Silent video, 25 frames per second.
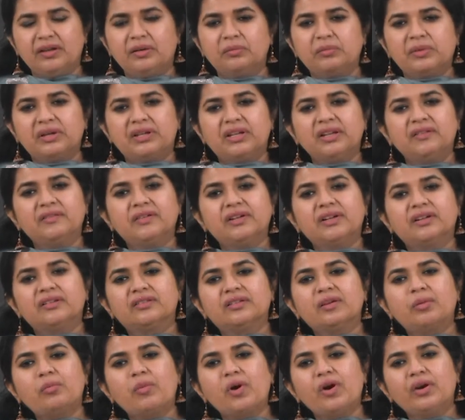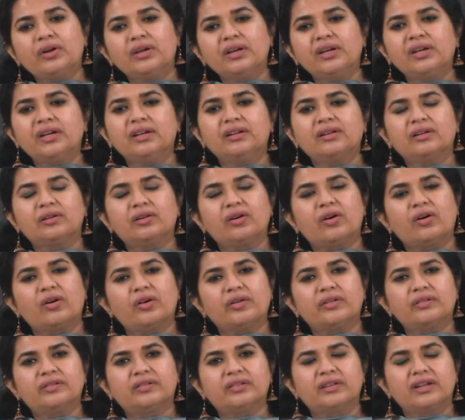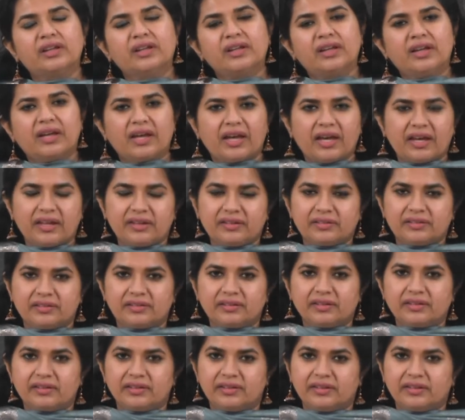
but even a subordinate clause has